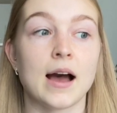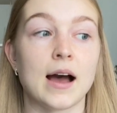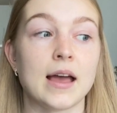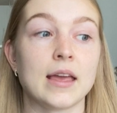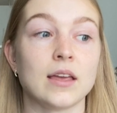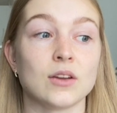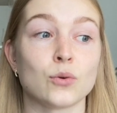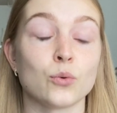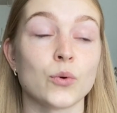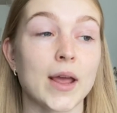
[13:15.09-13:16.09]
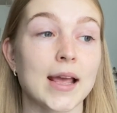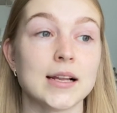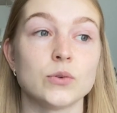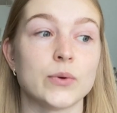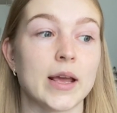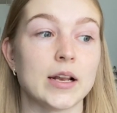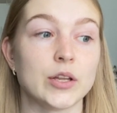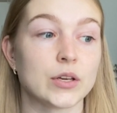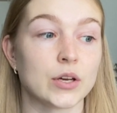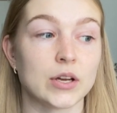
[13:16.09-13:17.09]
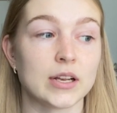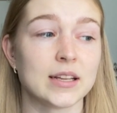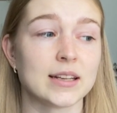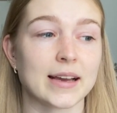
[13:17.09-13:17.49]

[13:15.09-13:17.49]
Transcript: I rarely curl it.